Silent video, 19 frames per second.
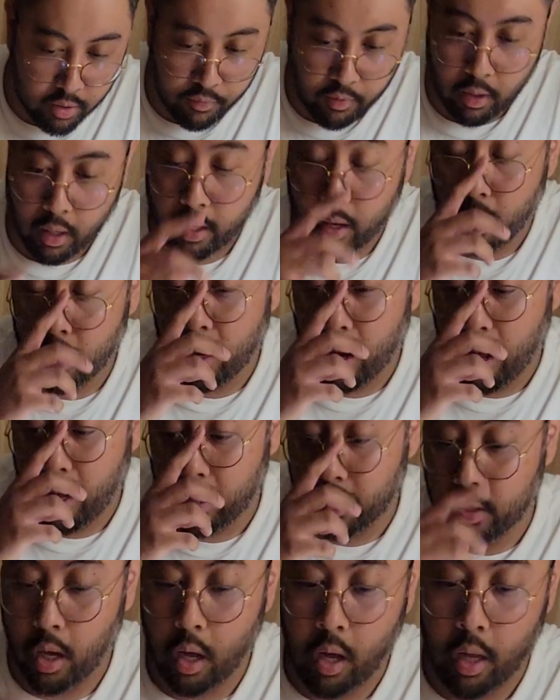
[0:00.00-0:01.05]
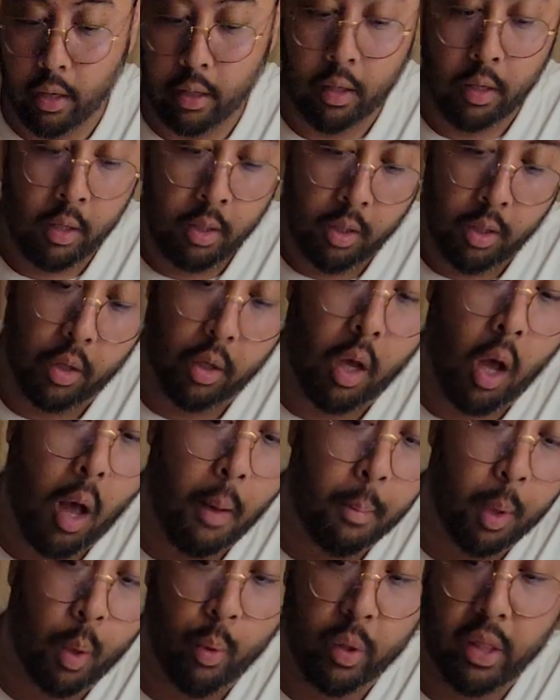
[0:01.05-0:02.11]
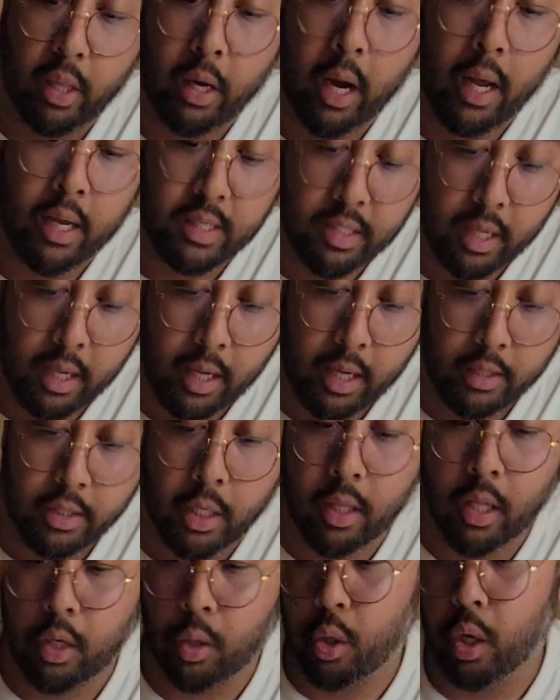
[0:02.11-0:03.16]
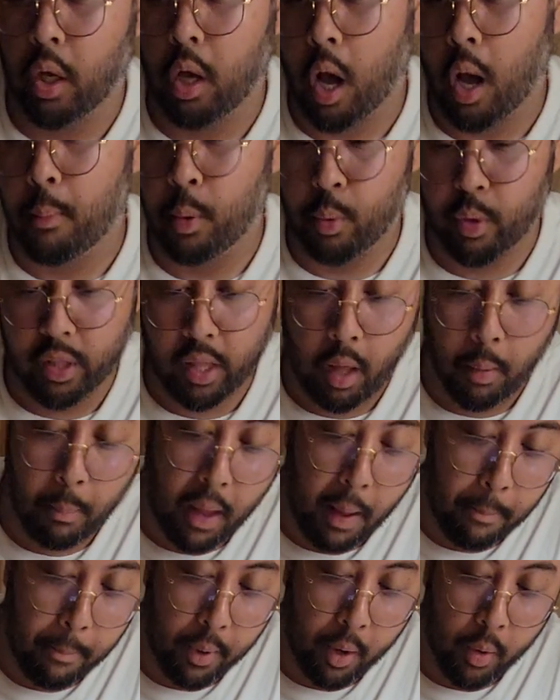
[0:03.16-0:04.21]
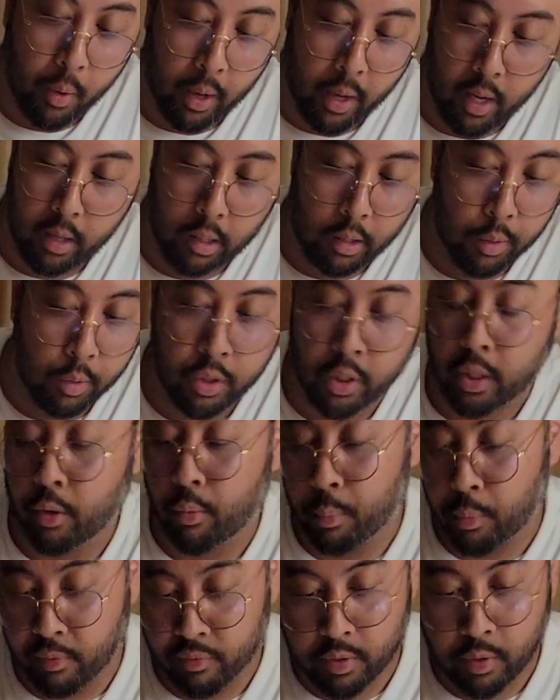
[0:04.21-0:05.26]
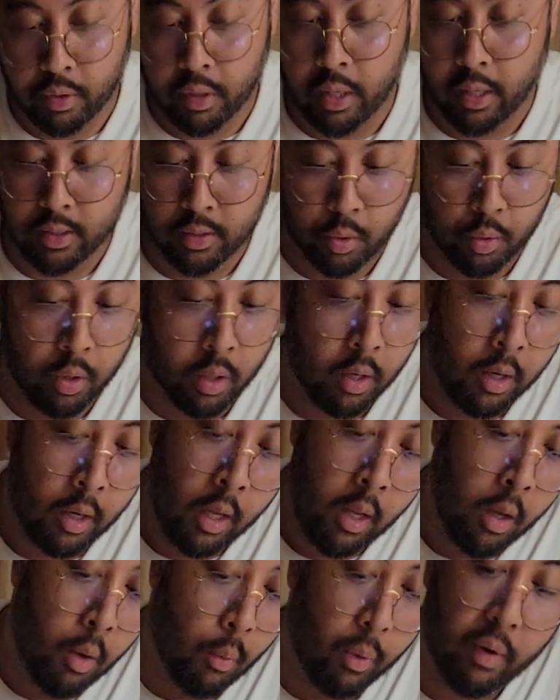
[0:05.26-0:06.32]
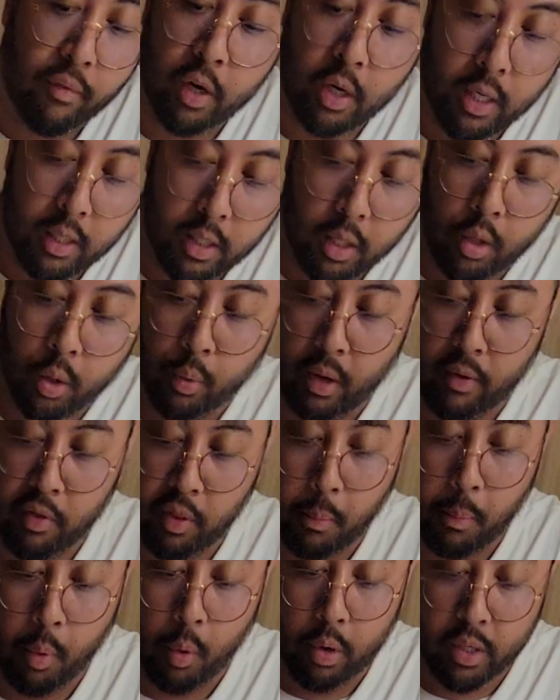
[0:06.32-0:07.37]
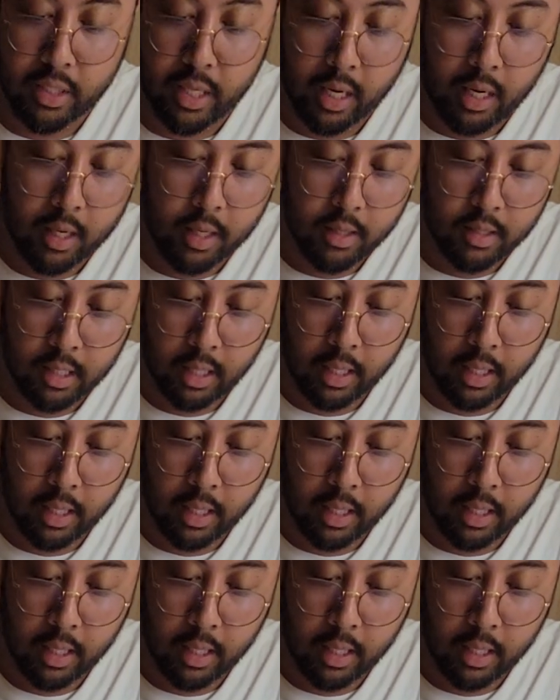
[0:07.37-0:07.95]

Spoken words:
If you're like on 9 Dawn, you can combo with an Ice Age, and then you can combo with Helmet Bow and Lucci to remove 2 things, or whatever you need to do, whatever the board state is.